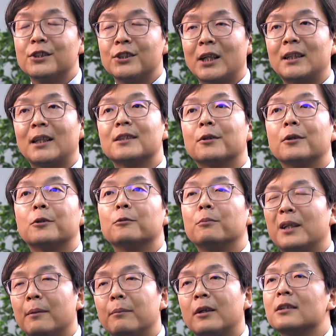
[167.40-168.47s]
China is going to
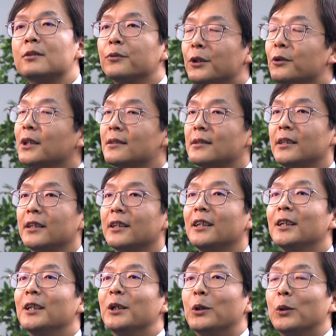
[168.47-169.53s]
play. Because we know this year,
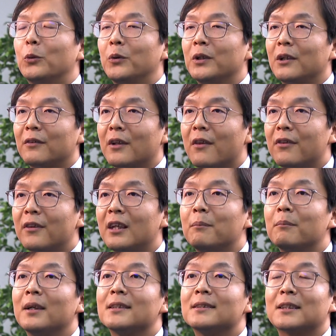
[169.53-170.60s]
one of the
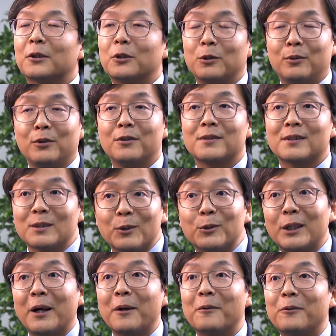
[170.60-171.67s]
themes is the global
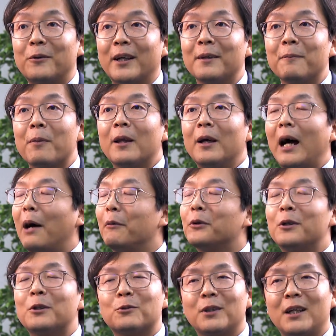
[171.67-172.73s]
slowdown, right? Are we
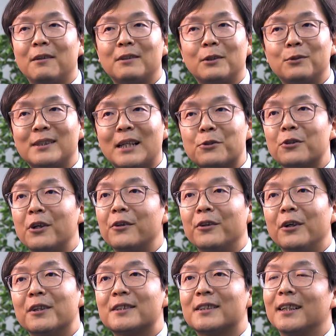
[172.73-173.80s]
going to have the recession or
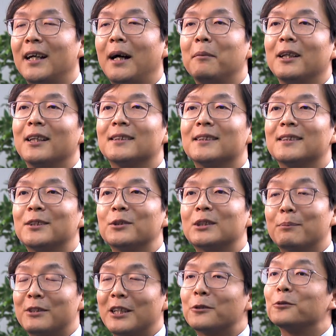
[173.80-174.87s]
not? I mean, it's still
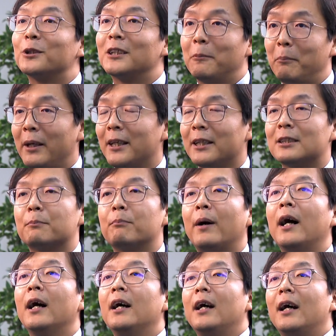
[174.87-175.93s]
subject to the debate,
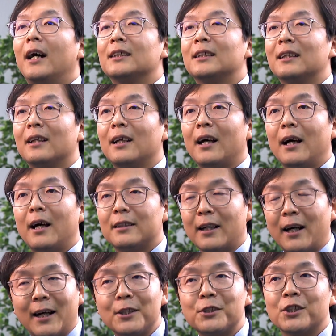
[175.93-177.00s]
but I think at the
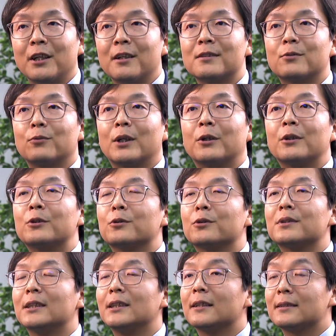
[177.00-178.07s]
high chance we're going to
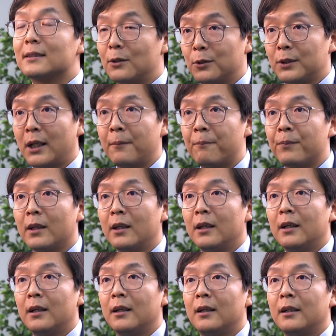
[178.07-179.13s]
see the slowdown
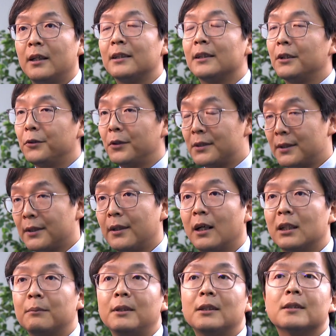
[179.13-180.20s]
in the US
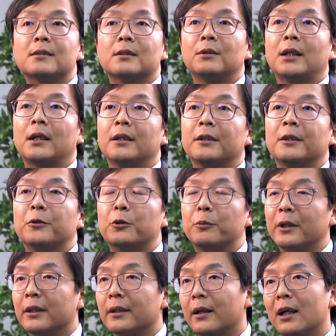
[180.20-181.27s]
economy, the slowdown in the
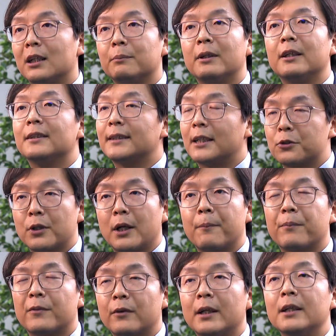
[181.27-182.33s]
European economy, etc.,
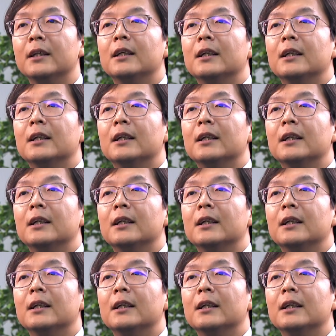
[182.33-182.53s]
right?